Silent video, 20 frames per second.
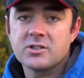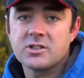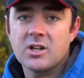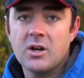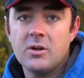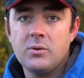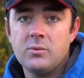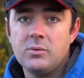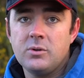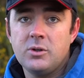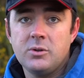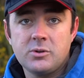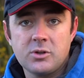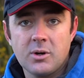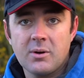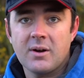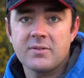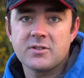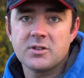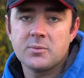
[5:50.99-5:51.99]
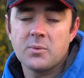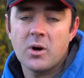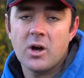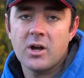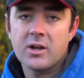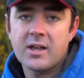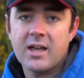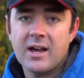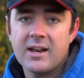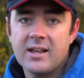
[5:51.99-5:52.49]
So you do have to
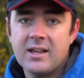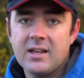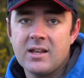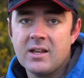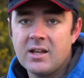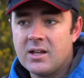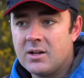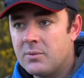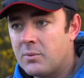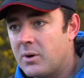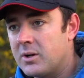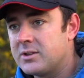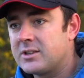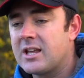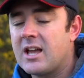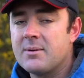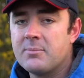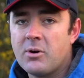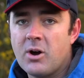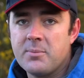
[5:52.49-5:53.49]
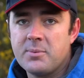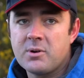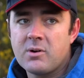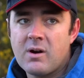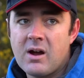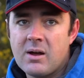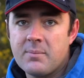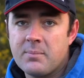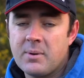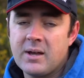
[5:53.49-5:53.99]
work at it. One day it might be
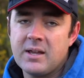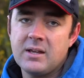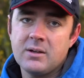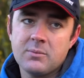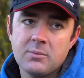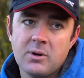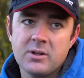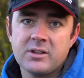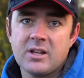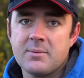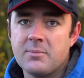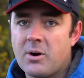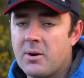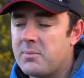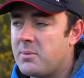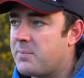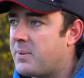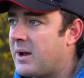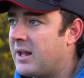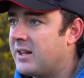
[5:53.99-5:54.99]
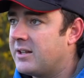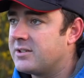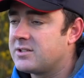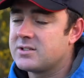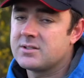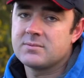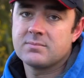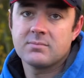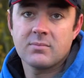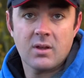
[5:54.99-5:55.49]
ground bait, one day it might be
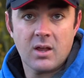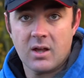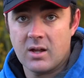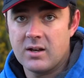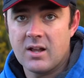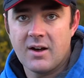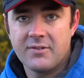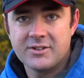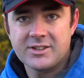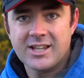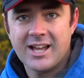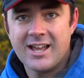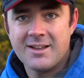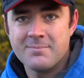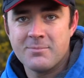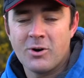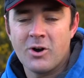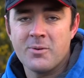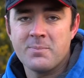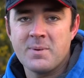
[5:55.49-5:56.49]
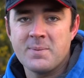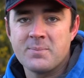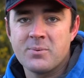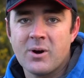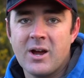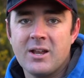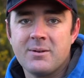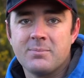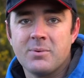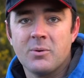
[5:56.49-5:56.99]
pellets, another day it might be
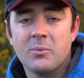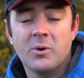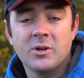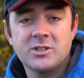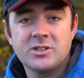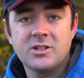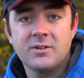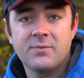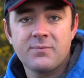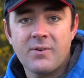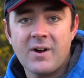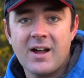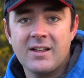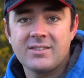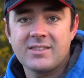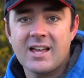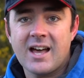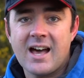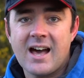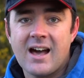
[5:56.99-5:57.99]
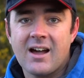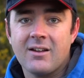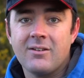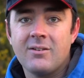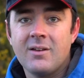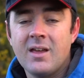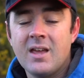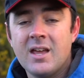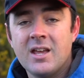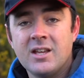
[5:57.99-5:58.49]
bread. But once you've found that
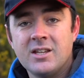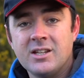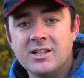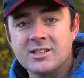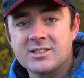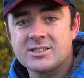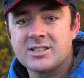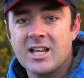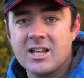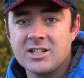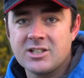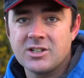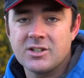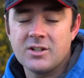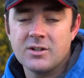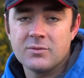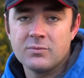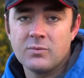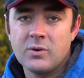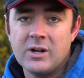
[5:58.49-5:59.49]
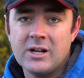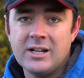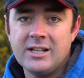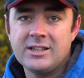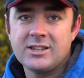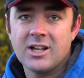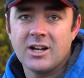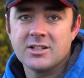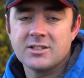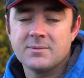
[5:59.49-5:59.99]
out, your session really
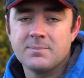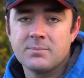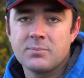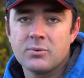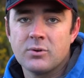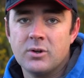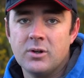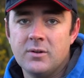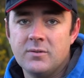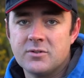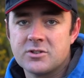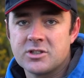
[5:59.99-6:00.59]
does improve.